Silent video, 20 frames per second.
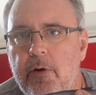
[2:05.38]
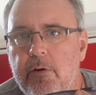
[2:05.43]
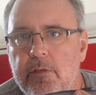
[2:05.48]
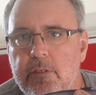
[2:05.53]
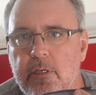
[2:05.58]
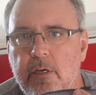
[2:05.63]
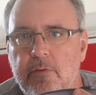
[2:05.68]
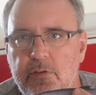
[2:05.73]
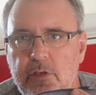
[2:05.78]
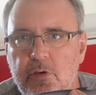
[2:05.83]
and
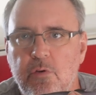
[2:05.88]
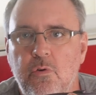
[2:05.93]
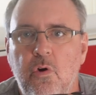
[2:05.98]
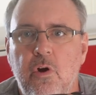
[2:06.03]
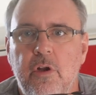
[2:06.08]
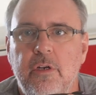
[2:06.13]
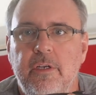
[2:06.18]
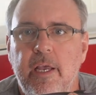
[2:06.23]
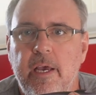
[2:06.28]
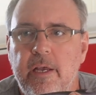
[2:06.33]
stuff sitting
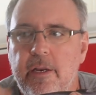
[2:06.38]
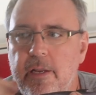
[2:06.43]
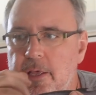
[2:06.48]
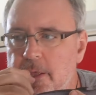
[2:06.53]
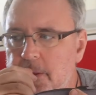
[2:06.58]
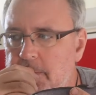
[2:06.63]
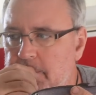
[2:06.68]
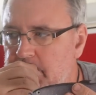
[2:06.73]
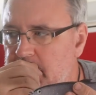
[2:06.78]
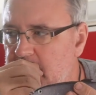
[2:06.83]
right down
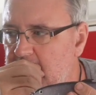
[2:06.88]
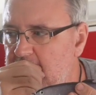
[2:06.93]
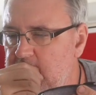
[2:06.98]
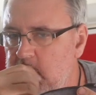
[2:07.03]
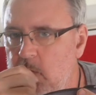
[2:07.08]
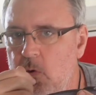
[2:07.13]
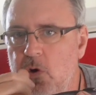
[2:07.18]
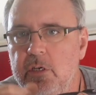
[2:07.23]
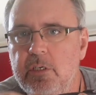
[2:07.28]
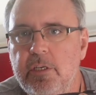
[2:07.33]
there, and it's
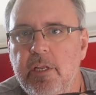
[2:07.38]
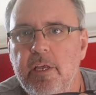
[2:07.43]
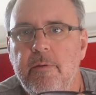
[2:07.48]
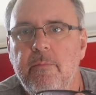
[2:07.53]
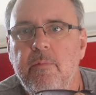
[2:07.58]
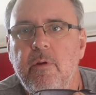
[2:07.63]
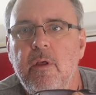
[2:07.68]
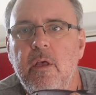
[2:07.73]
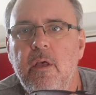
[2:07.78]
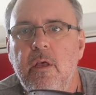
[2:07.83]
quite
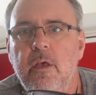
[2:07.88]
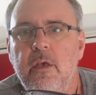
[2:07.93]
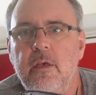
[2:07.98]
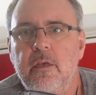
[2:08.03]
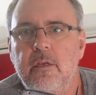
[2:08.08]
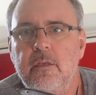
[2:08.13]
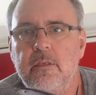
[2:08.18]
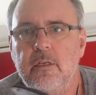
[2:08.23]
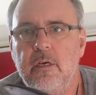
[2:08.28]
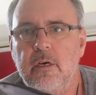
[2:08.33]
deep.
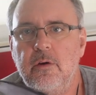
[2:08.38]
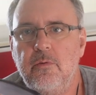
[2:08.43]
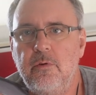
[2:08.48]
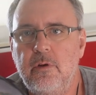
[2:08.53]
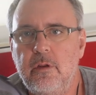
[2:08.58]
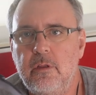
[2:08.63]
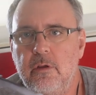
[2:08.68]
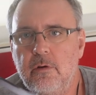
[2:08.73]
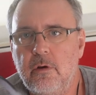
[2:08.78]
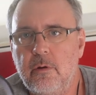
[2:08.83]
So
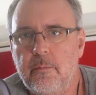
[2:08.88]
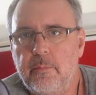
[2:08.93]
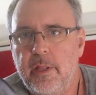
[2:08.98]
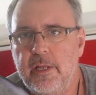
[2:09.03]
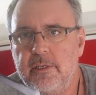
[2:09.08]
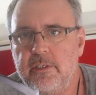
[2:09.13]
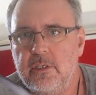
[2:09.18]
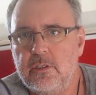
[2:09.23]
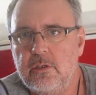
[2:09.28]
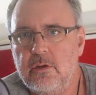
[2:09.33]
when you've got
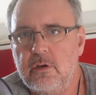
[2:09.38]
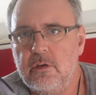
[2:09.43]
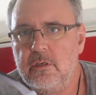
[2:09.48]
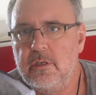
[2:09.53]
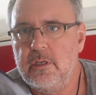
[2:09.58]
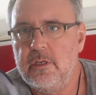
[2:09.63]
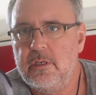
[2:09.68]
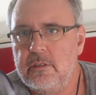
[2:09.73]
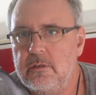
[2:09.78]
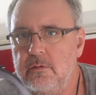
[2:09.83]
plastics like
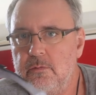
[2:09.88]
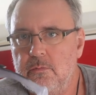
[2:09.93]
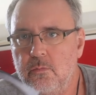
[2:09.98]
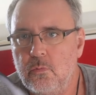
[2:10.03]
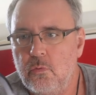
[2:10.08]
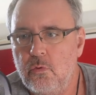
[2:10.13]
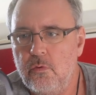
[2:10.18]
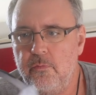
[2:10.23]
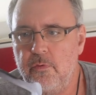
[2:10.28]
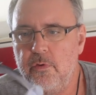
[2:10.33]
this,
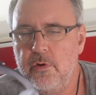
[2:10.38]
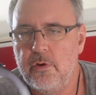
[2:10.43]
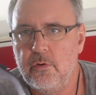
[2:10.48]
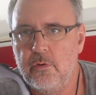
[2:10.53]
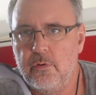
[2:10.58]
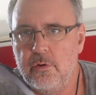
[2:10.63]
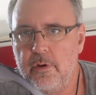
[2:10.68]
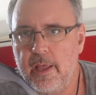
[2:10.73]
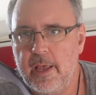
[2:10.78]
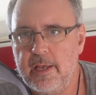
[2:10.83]
all very
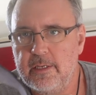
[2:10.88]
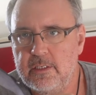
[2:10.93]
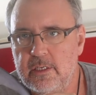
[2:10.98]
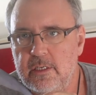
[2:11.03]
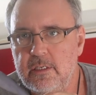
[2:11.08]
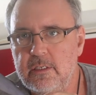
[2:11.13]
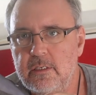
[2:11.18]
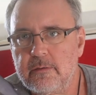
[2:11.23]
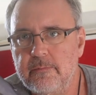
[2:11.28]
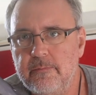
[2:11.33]
good as
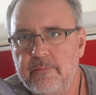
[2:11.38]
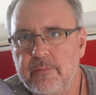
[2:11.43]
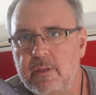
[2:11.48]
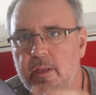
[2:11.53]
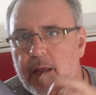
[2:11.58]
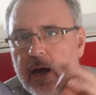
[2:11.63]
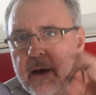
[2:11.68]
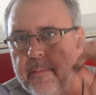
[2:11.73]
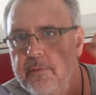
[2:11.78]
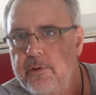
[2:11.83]
is,
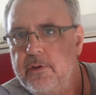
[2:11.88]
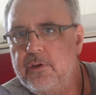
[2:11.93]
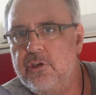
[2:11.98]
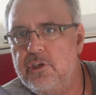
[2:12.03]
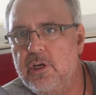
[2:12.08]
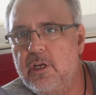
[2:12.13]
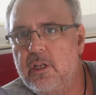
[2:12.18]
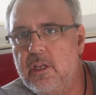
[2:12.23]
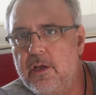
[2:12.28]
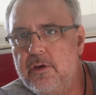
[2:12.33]
up in the
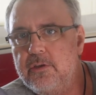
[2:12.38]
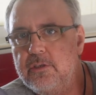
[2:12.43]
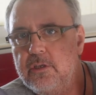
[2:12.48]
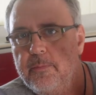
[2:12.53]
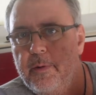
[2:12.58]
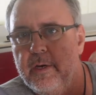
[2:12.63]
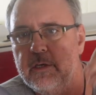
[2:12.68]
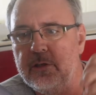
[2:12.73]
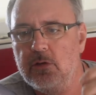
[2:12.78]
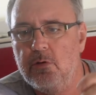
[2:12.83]
shallows and
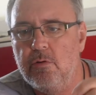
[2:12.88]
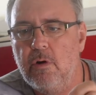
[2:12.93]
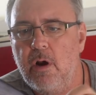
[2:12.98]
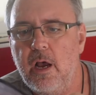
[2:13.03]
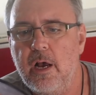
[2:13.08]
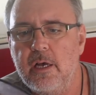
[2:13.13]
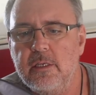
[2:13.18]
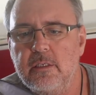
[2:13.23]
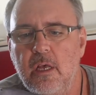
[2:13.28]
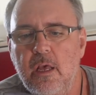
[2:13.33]
amongst the
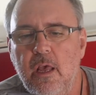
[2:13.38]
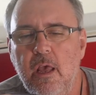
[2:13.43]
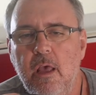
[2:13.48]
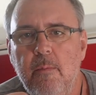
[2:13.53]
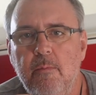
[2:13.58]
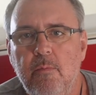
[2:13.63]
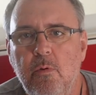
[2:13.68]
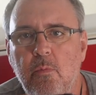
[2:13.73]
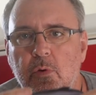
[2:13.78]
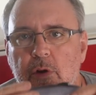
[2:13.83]
grass,
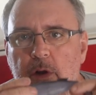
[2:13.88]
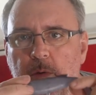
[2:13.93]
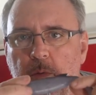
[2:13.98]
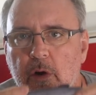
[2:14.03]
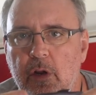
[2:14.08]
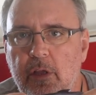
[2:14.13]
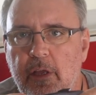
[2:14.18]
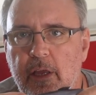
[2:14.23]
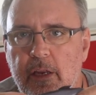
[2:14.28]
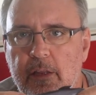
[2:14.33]
but when you
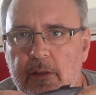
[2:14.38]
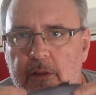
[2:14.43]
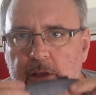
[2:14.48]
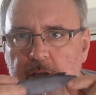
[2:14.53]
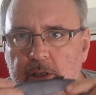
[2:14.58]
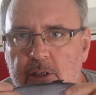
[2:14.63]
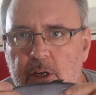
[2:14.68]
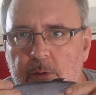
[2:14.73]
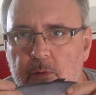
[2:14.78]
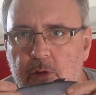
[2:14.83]
want to get
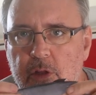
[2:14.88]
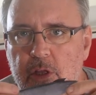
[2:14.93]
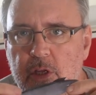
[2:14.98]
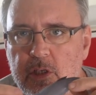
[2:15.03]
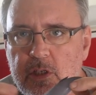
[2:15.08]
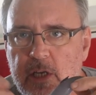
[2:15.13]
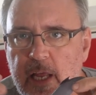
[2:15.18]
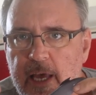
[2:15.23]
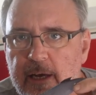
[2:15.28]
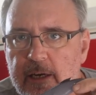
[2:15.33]
these type of
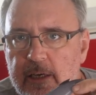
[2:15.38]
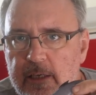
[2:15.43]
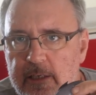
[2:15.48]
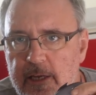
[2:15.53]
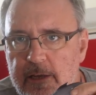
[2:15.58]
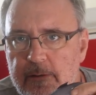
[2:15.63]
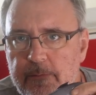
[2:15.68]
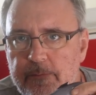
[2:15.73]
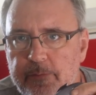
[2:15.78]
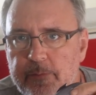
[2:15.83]
things down
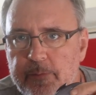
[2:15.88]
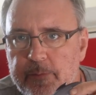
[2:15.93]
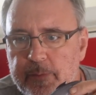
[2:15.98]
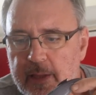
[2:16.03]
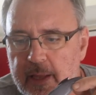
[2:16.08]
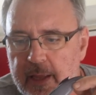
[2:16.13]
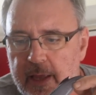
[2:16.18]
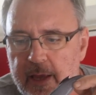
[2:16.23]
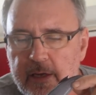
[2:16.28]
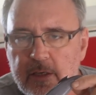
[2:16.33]
deep,
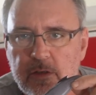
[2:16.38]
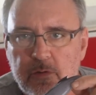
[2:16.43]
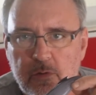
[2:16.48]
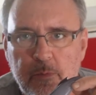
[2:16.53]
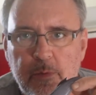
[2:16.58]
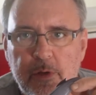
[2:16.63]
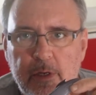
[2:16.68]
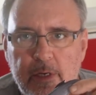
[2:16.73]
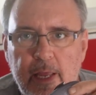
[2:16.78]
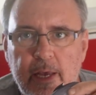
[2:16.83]
and
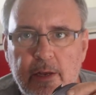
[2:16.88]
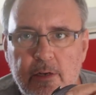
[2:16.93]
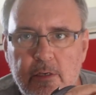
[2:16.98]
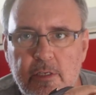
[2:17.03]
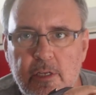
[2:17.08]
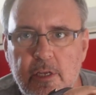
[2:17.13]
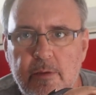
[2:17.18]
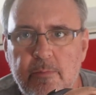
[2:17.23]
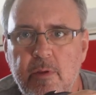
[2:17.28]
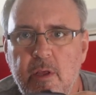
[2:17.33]
swimming down
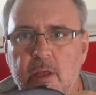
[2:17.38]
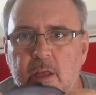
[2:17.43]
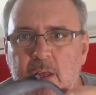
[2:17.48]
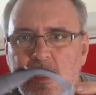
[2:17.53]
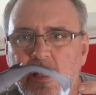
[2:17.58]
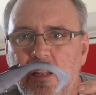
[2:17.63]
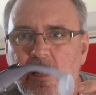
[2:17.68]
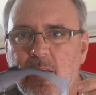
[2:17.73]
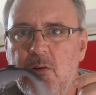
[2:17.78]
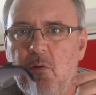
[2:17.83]
deep,
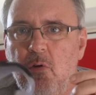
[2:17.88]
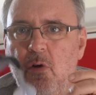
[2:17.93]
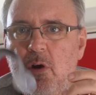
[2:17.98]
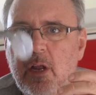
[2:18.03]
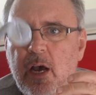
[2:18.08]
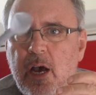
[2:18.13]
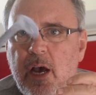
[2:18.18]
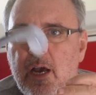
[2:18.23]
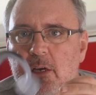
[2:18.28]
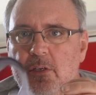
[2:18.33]
they're quite
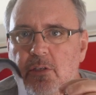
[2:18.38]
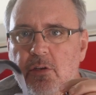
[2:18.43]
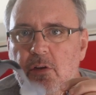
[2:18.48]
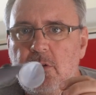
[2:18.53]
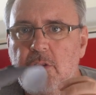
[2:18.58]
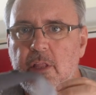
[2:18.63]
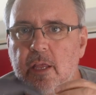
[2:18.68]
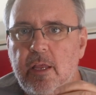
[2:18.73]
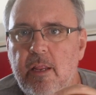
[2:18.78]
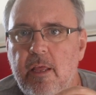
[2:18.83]
hard, so
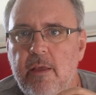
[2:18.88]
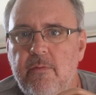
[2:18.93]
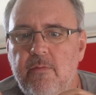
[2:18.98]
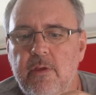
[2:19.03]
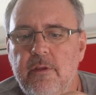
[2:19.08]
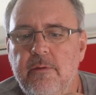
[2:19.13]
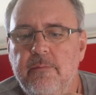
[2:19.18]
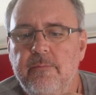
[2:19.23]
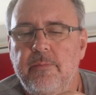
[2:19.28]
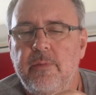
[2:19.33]
not that heavy.